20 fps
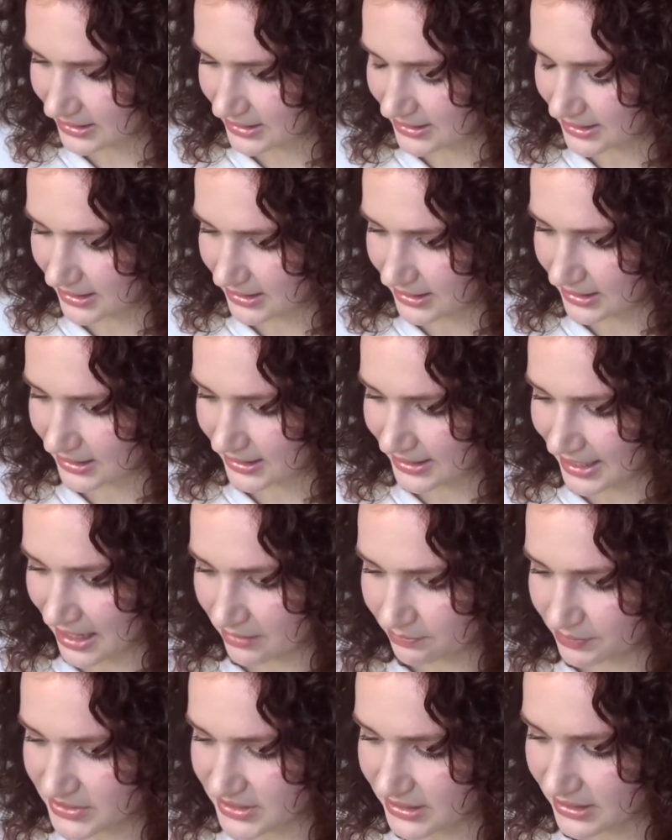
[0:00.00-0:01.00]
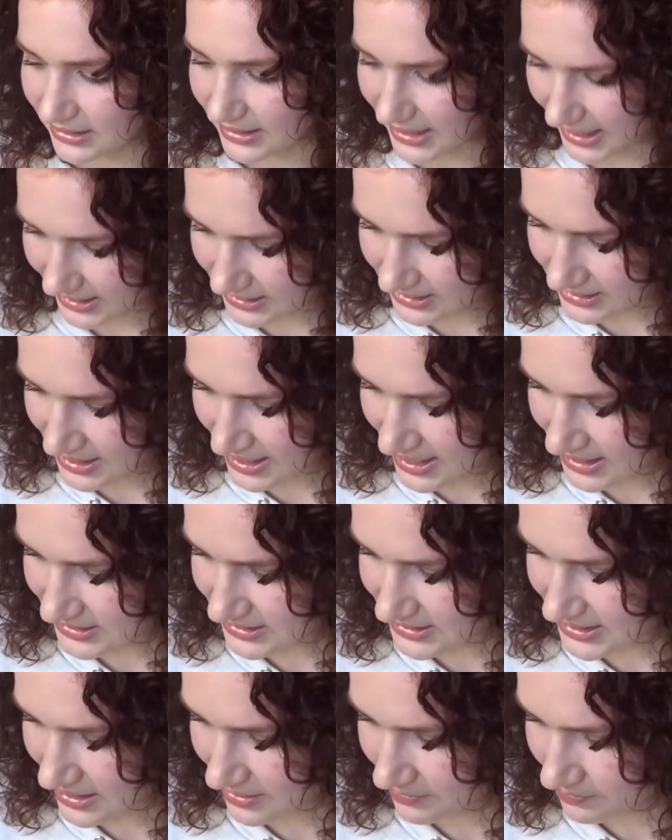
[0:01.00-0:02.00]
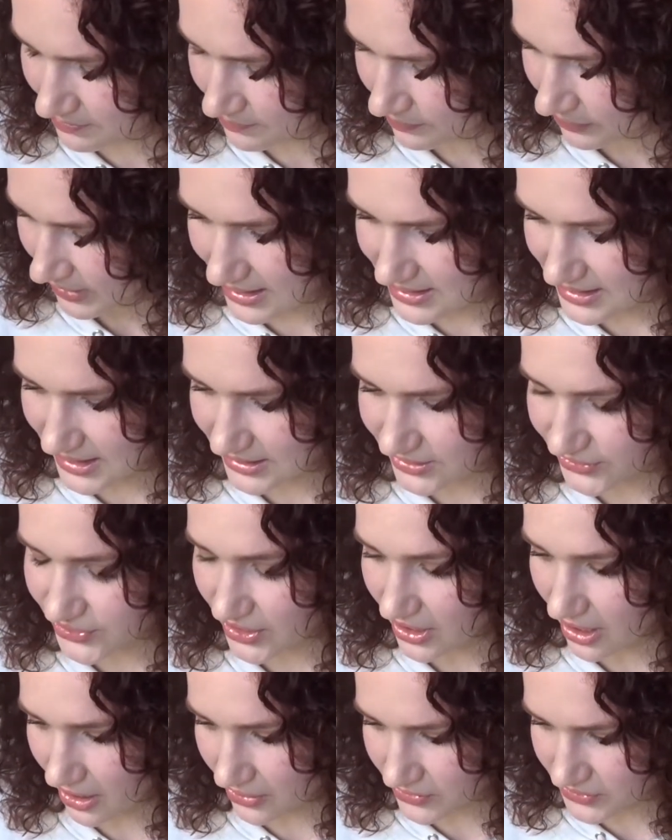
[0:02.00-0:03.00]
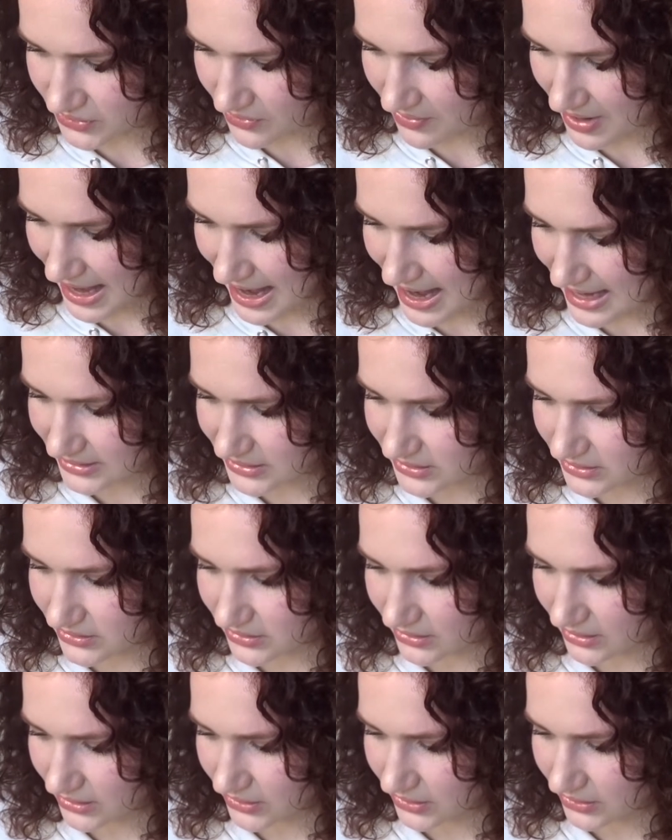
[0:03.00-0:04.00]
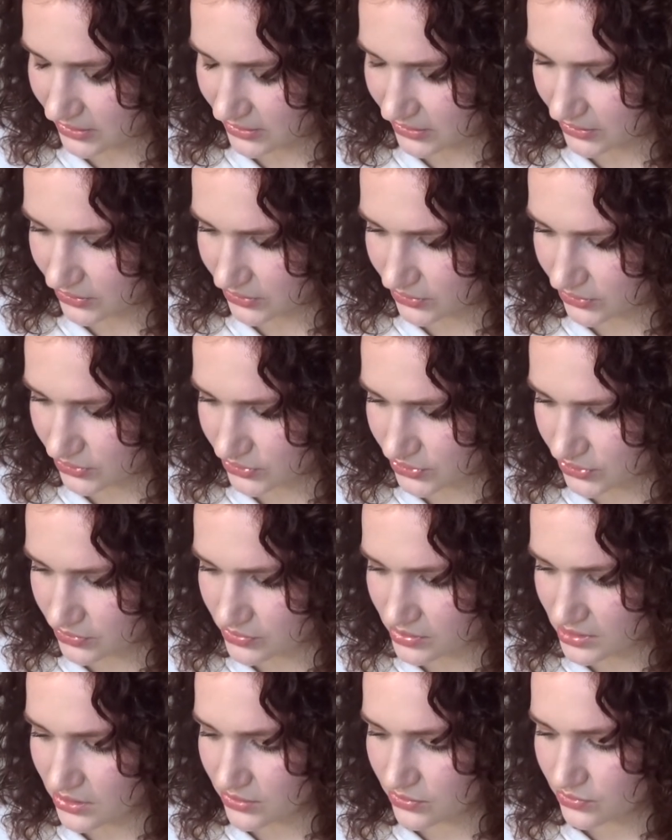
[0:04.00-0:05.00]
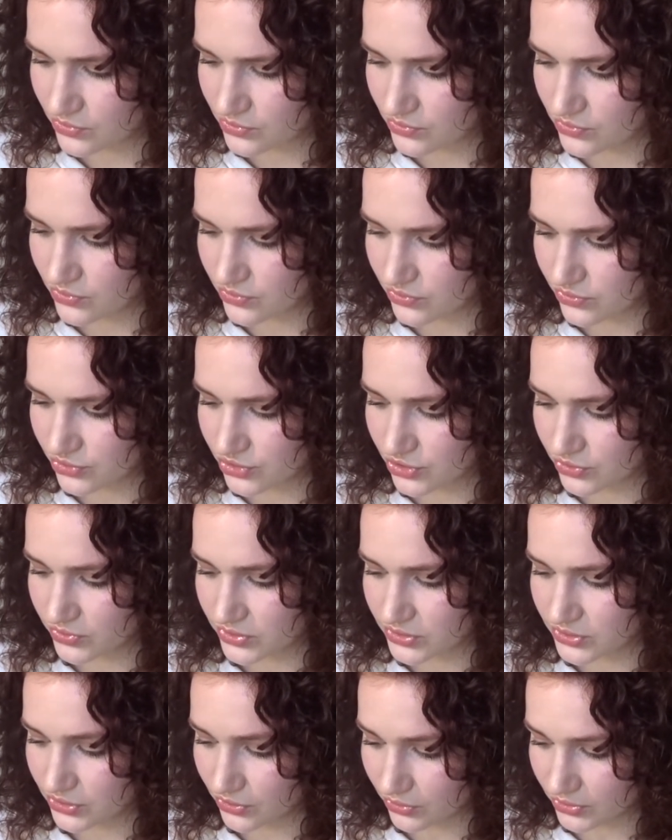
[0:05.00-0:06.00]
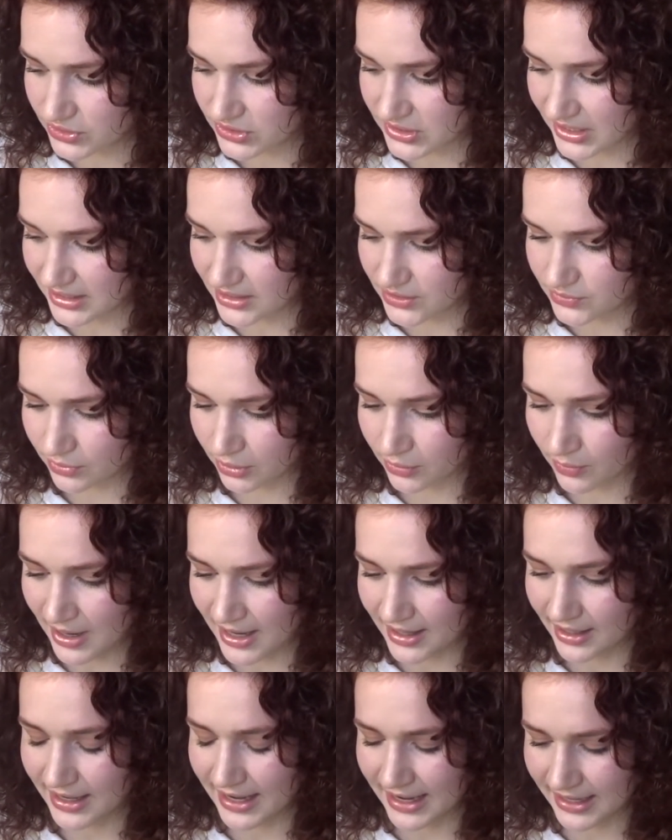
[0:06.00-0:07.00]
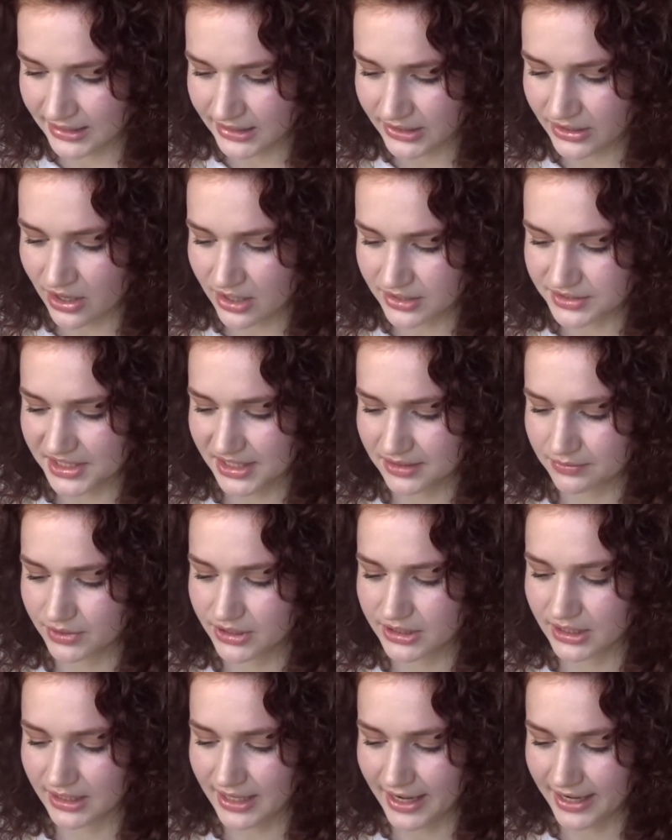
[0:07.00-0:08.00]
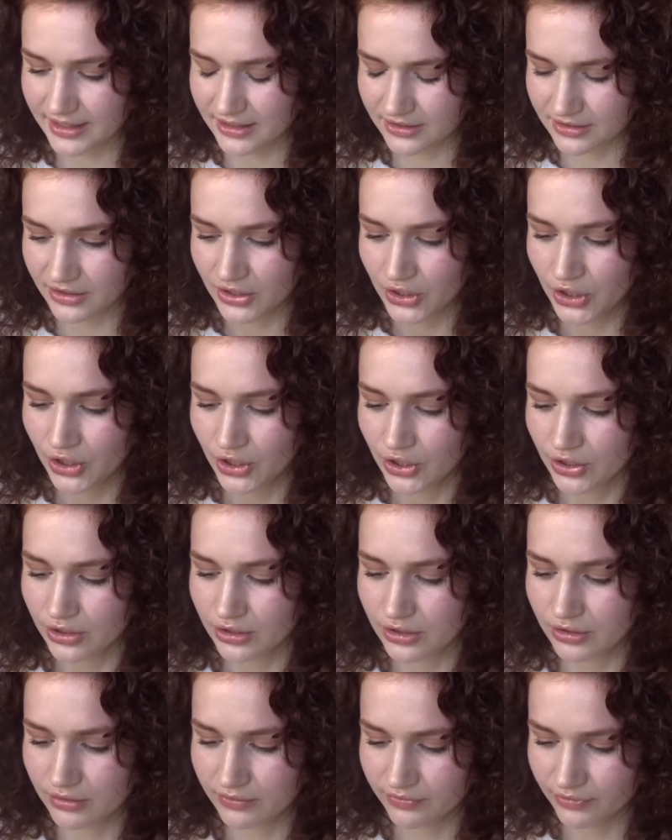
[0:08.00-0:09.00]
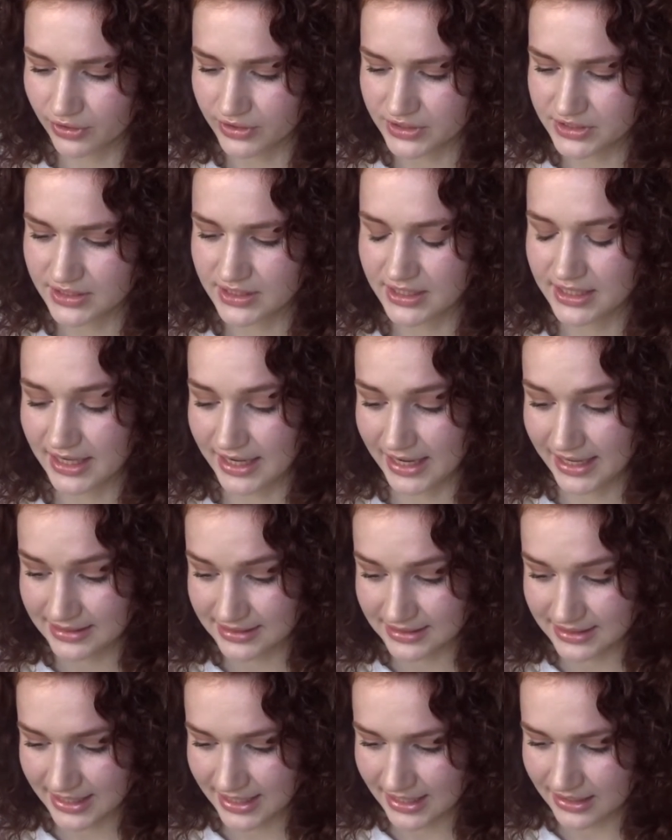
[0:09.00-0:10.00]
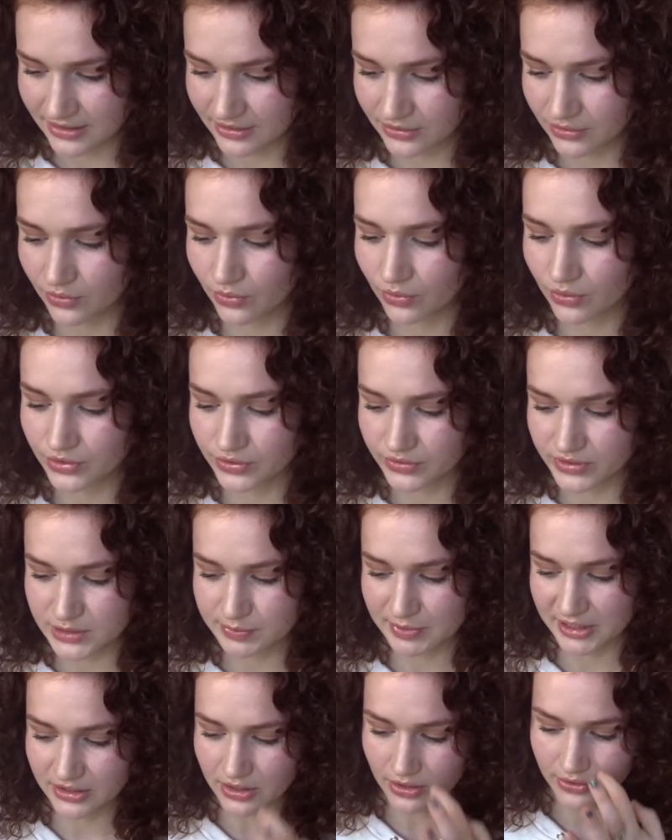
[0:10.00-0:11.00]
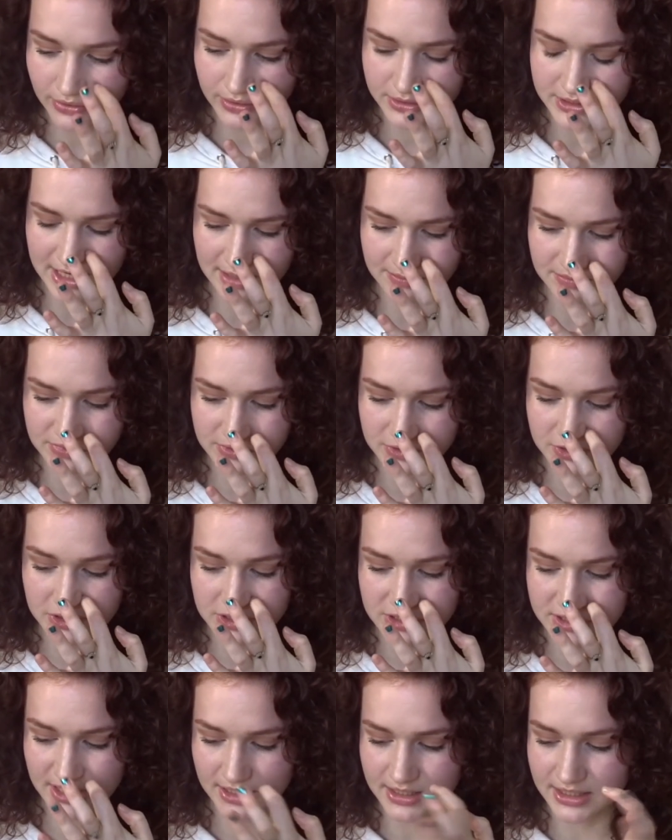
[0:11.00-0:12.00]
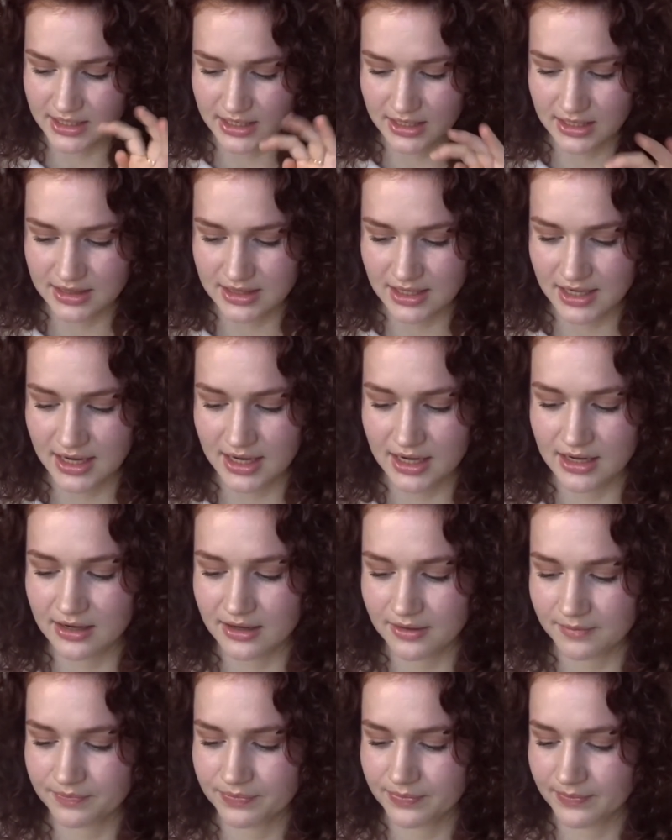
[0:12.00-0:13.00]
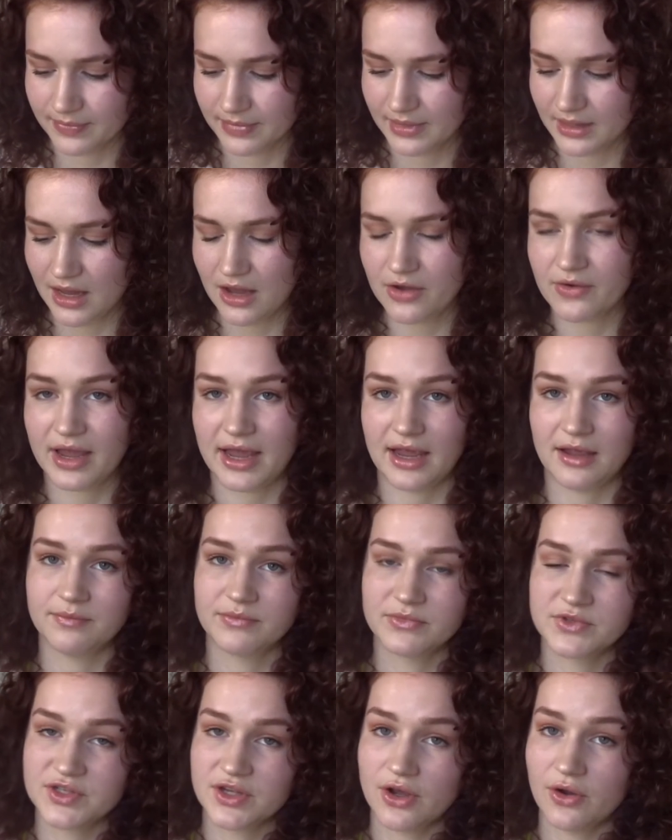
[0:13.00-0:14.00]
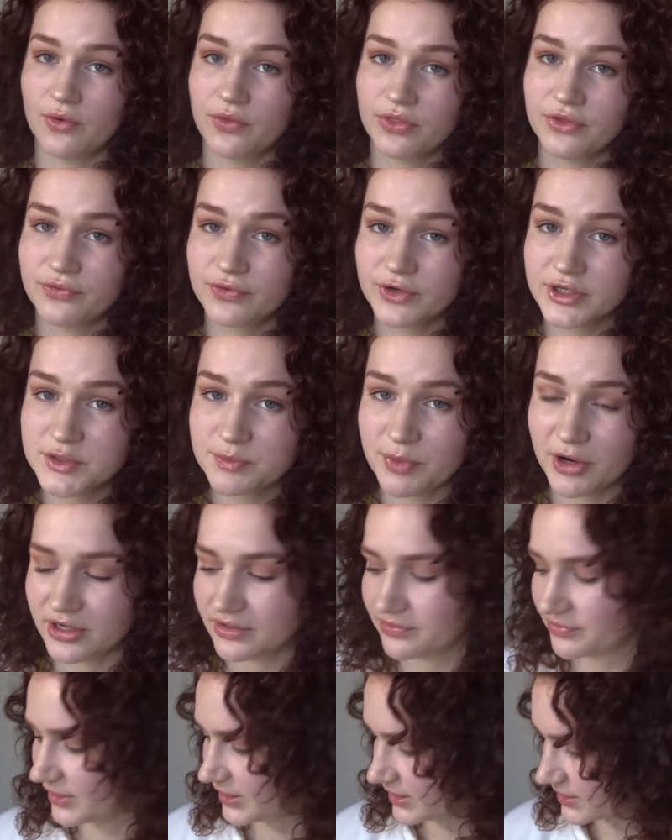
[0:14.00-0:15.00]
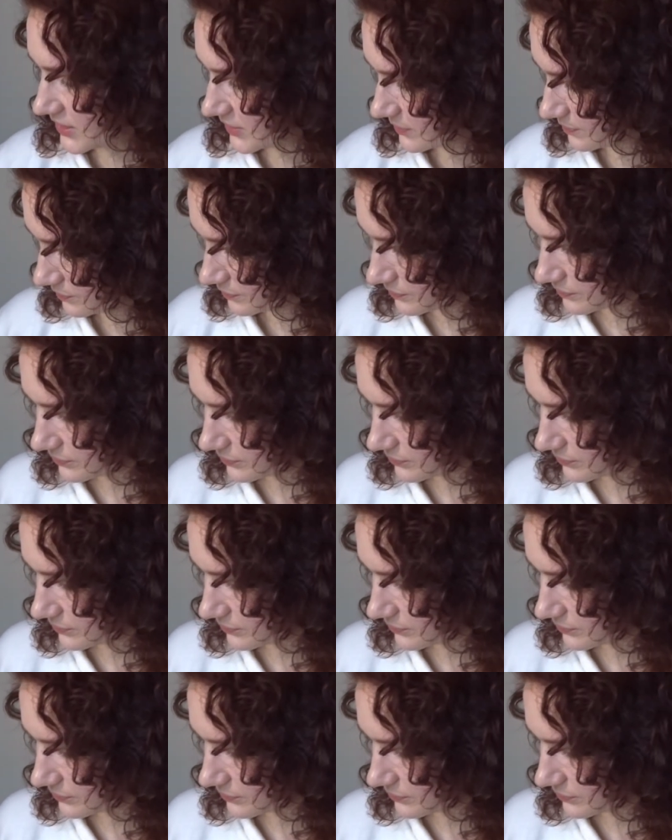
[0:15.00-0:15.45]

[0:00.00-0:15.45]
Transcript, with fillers: the campus in Leiden has them? And then she also asked, do you do your studies require any contact with the Leiden University in Leiden, or do you spend all your time just studying in The Hague? Okay, so the first part of this,